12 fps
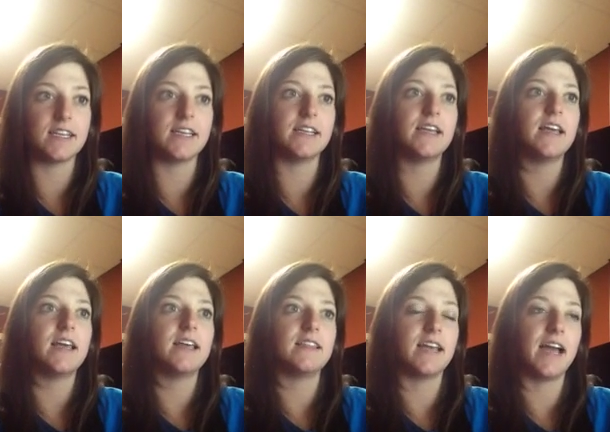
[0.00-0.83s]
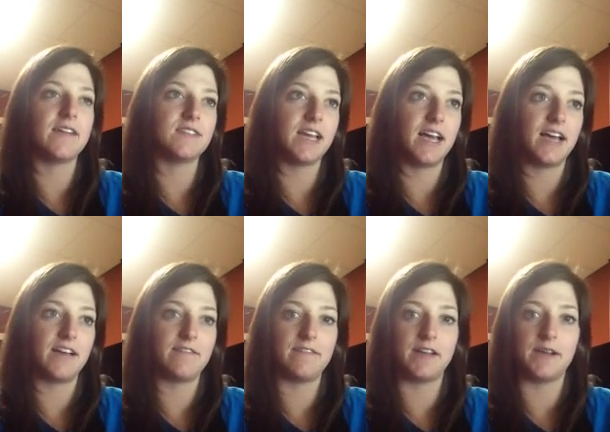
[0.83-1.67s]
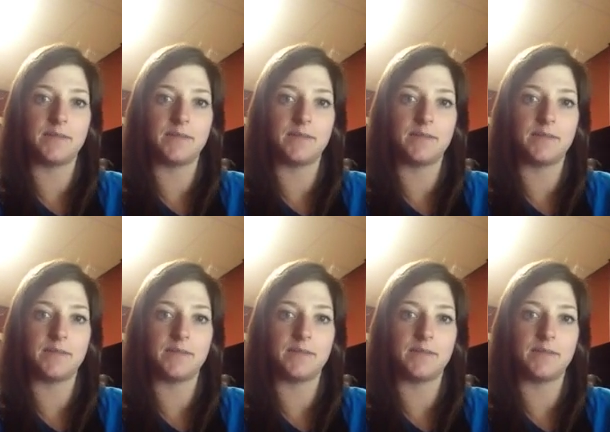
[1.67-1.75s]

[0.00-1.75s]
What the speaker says: and they have to have